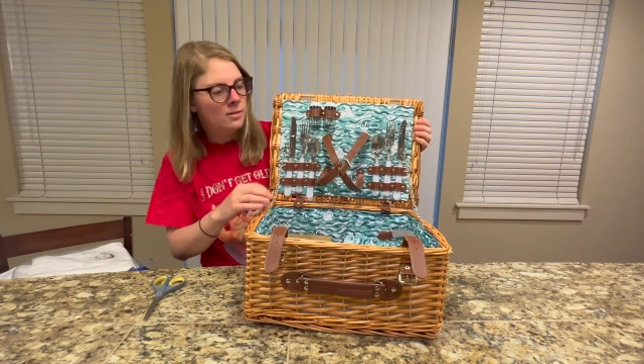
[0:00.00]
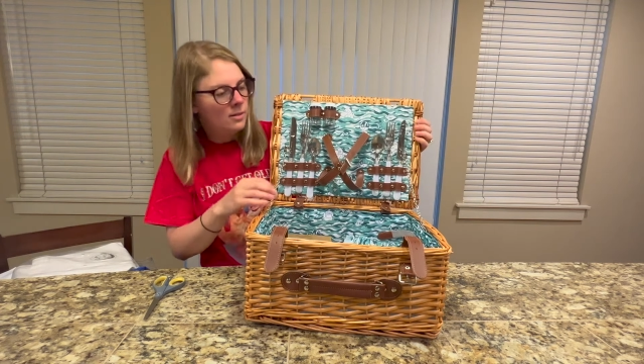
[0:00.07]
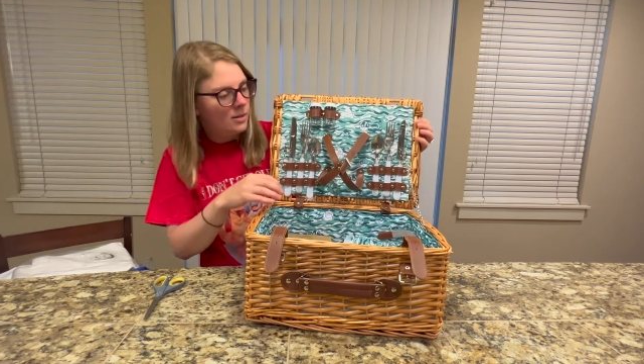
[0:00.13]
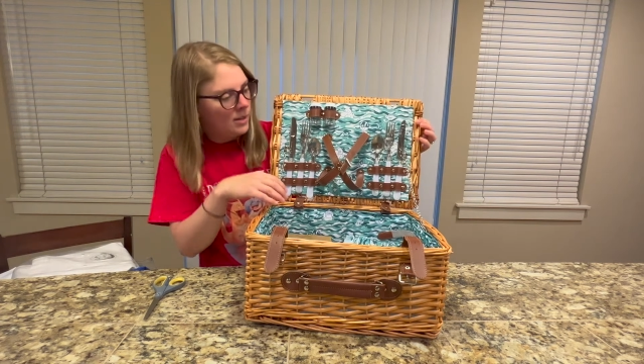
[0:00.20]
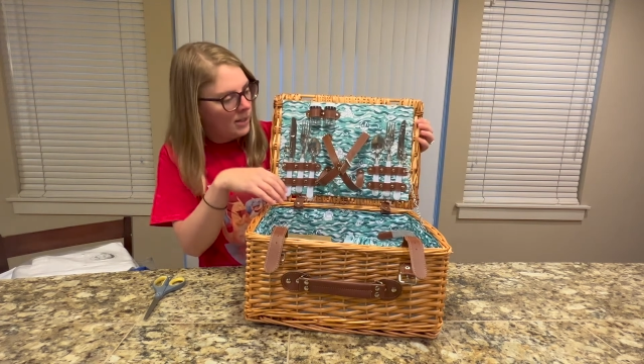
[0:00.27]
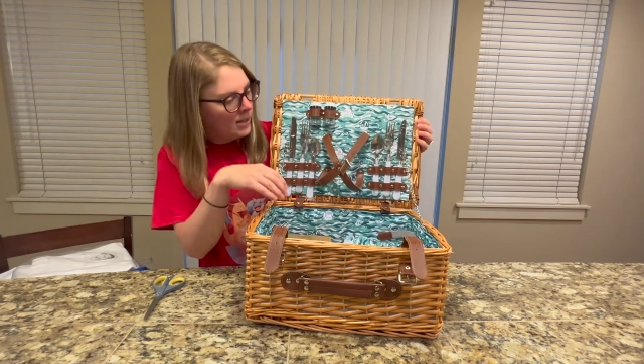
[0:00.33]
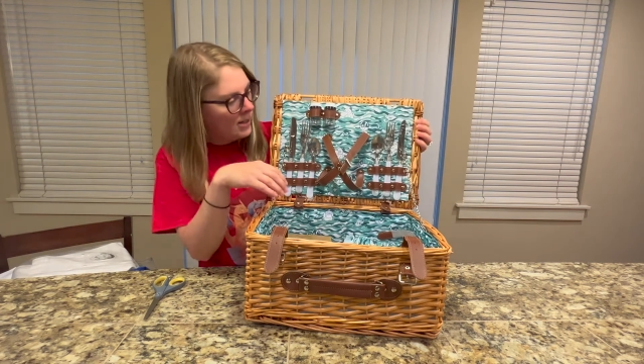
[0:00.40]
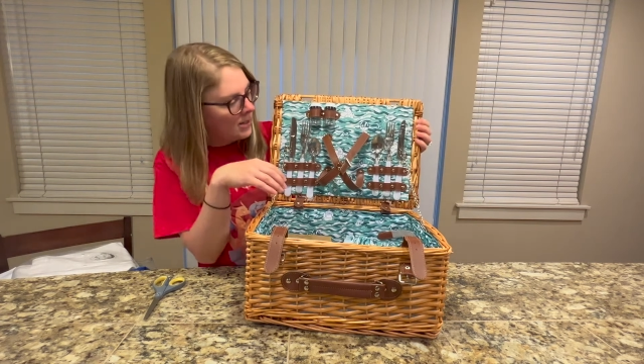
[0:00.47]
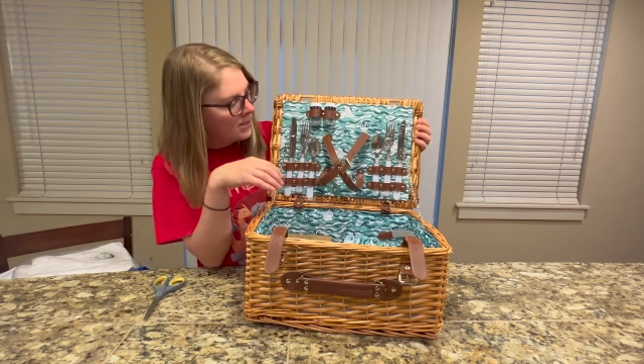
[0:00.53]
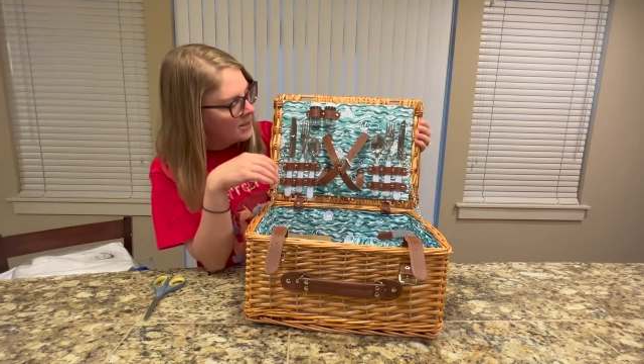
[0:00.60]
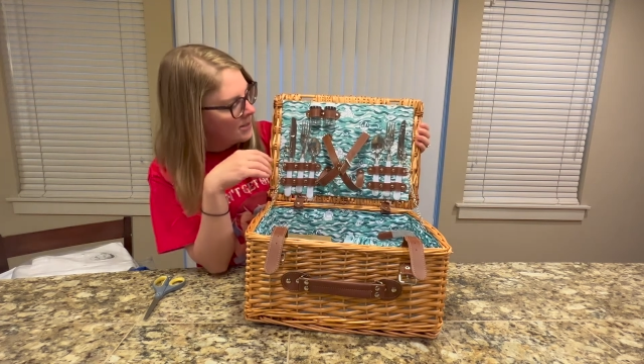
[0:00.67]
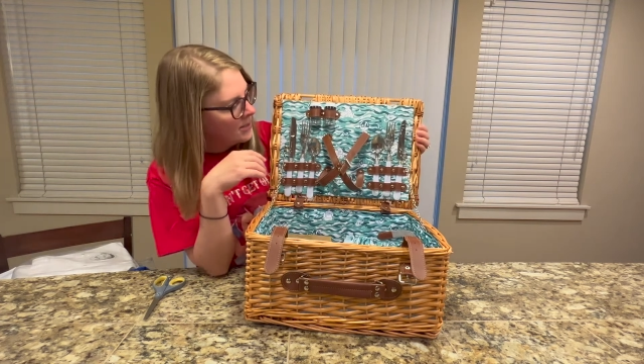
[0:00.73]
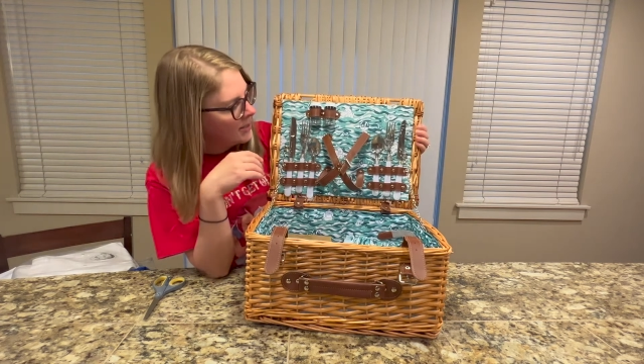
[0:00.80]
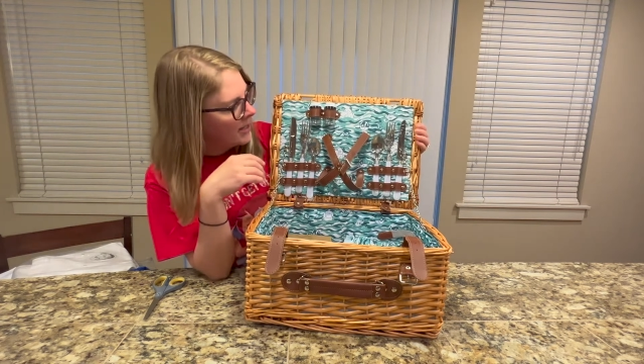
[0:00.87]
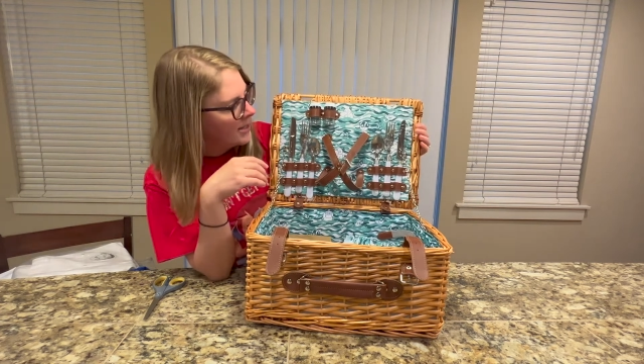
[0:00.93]

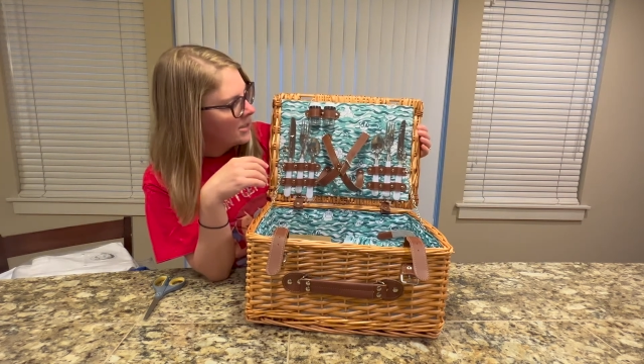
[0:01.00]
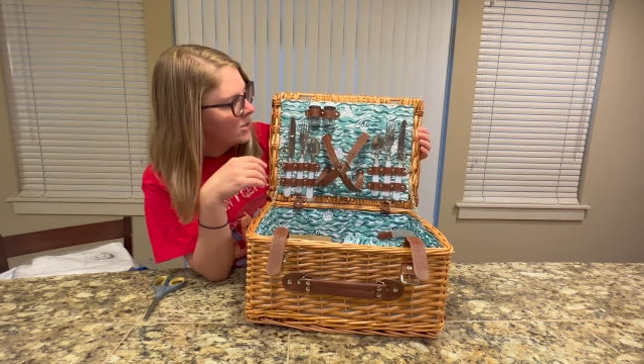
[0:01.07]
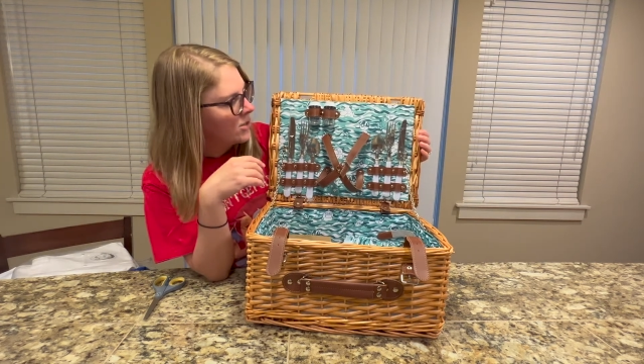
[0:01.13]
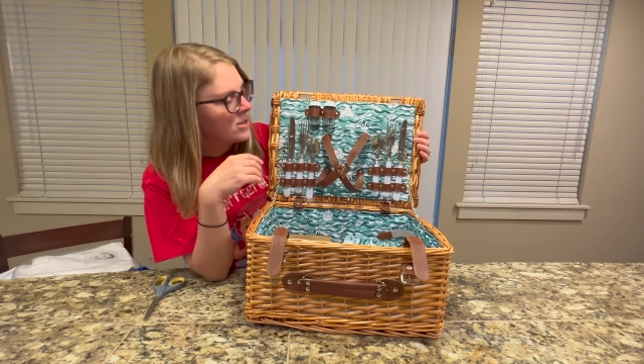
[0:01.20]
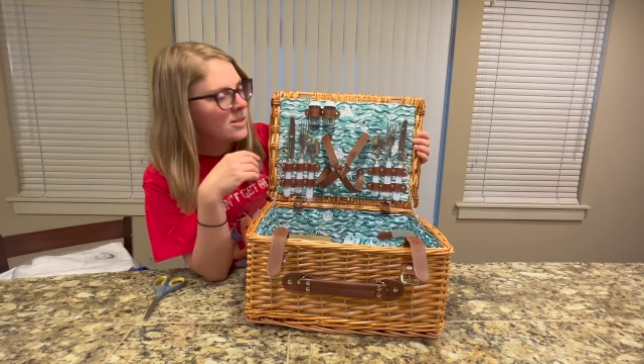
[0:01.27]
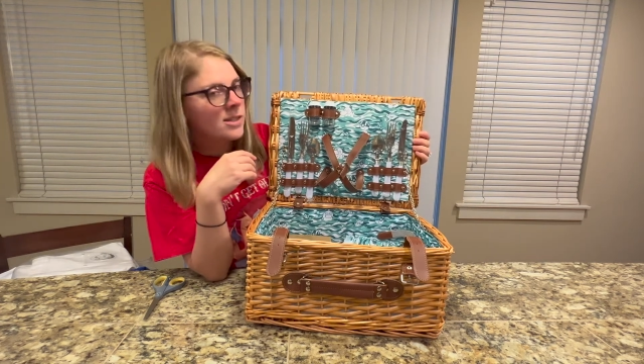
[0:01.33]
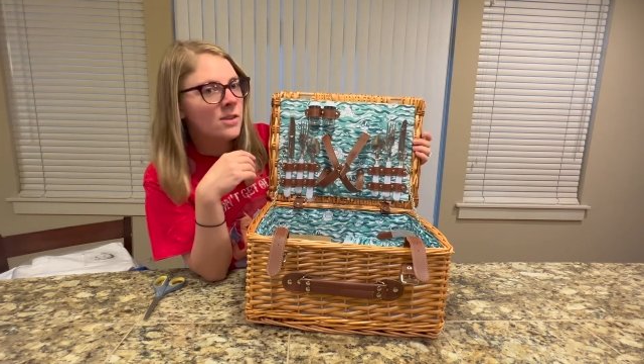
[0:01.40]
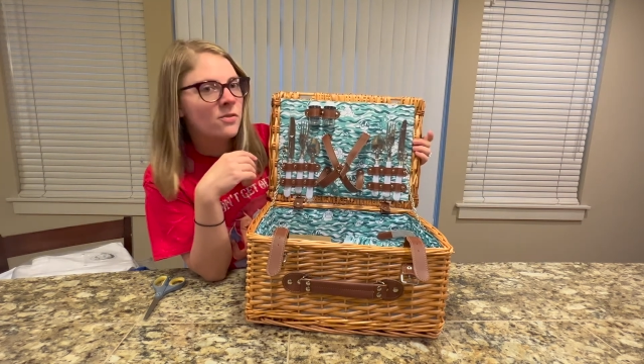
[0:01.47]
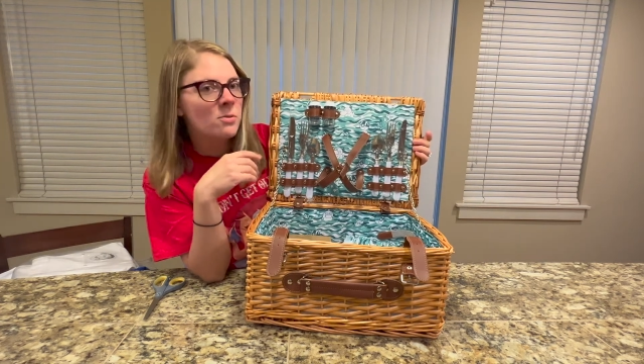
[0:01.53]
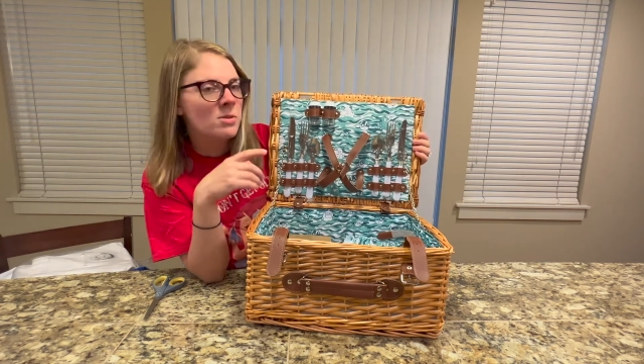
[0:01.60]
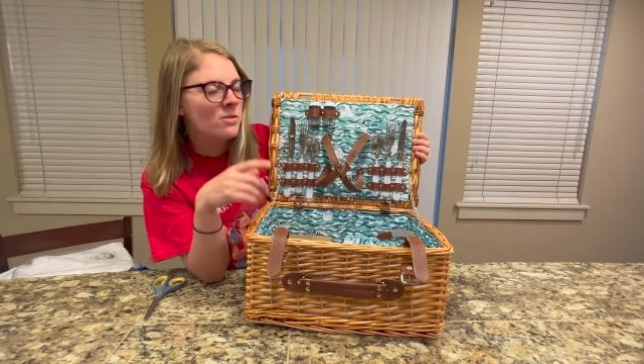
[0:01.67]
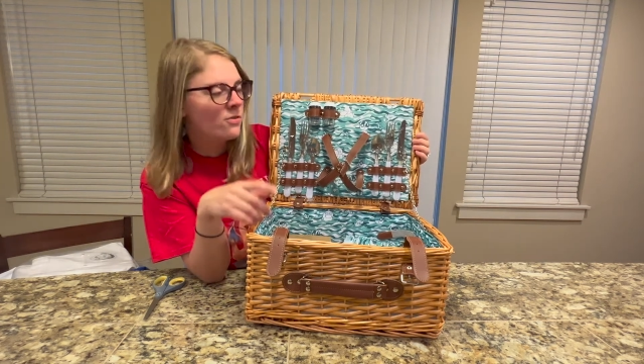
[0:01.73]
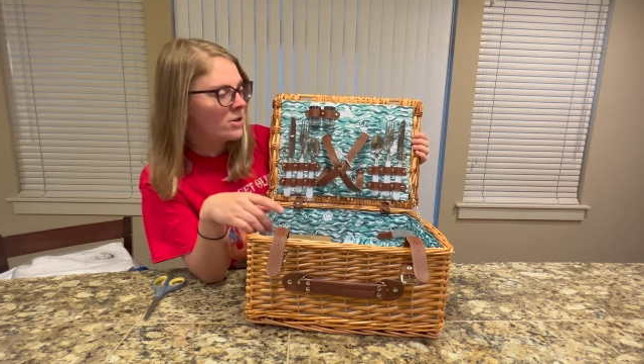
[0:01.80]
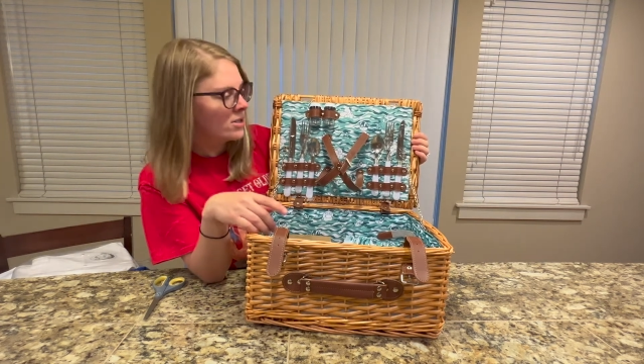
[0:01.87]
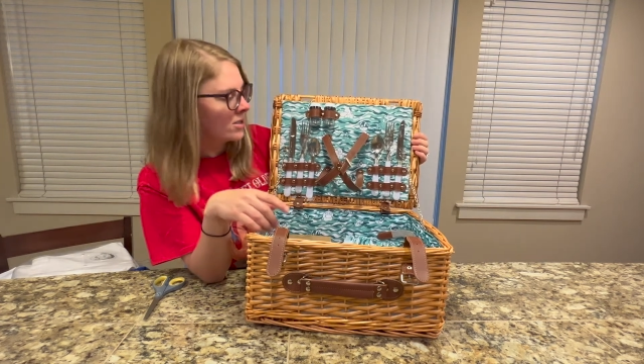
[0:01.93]
And as you can see from
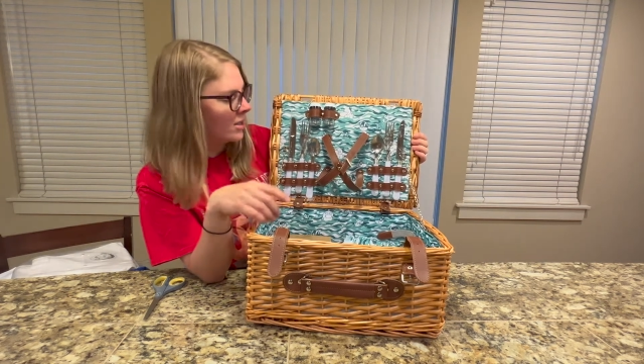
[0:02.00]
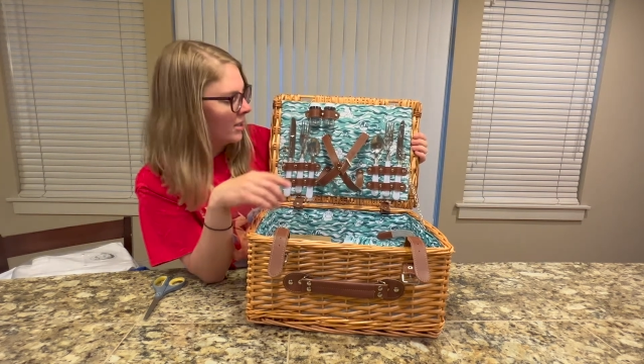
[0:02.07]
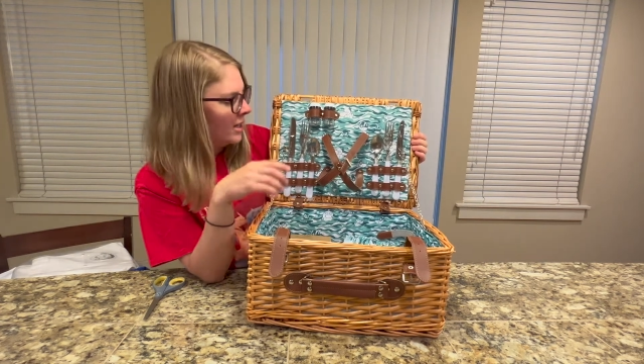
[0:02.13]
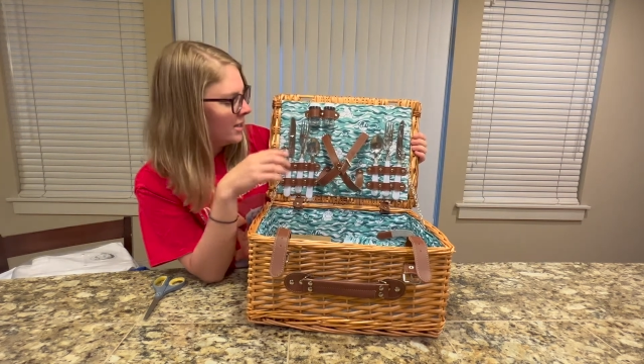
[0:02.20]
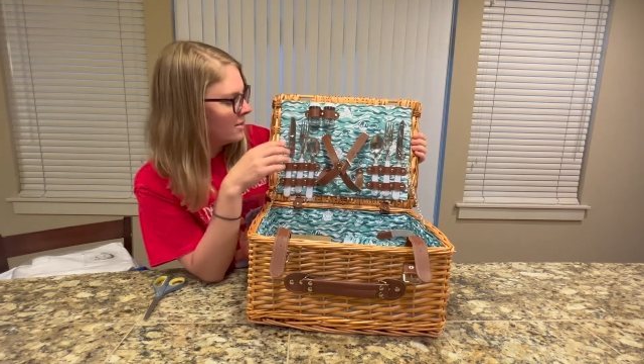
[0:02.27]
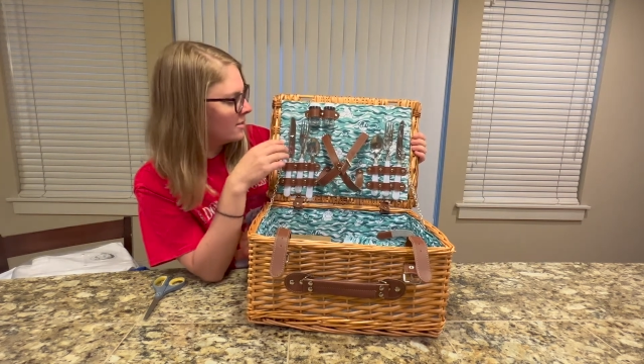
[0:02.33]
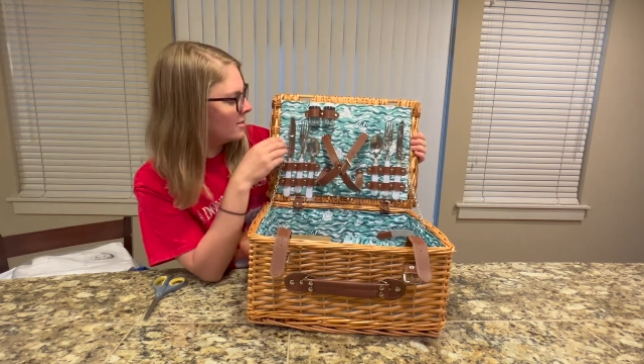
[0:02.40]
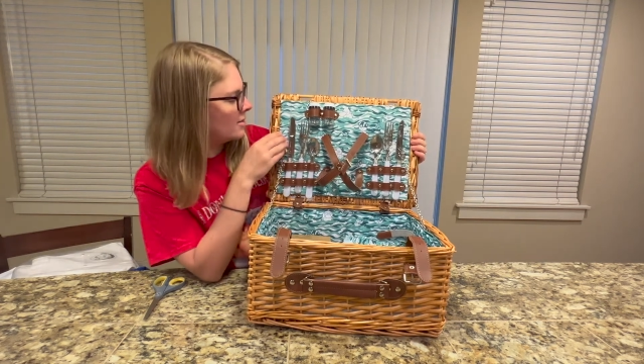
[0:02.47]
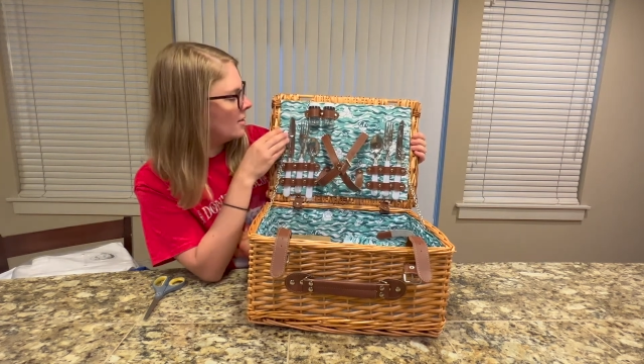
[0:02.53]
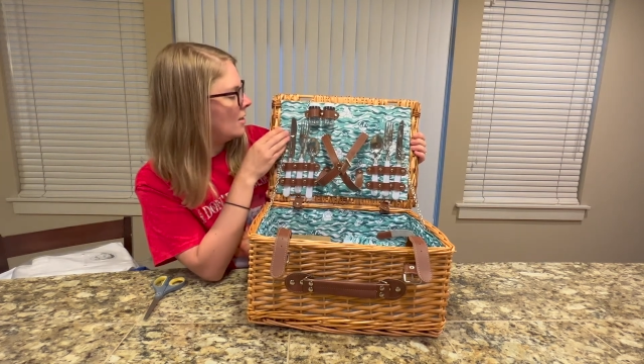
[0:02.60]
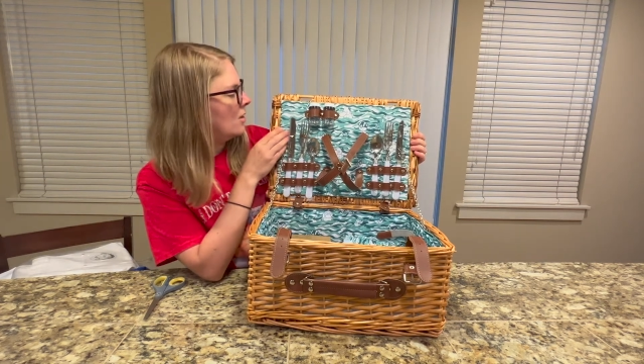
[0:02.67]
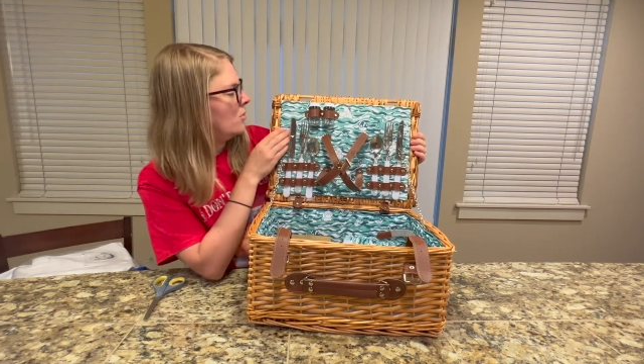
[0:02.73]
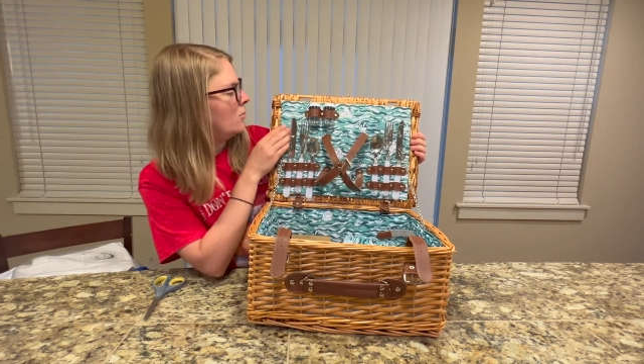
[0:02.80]
the first glance,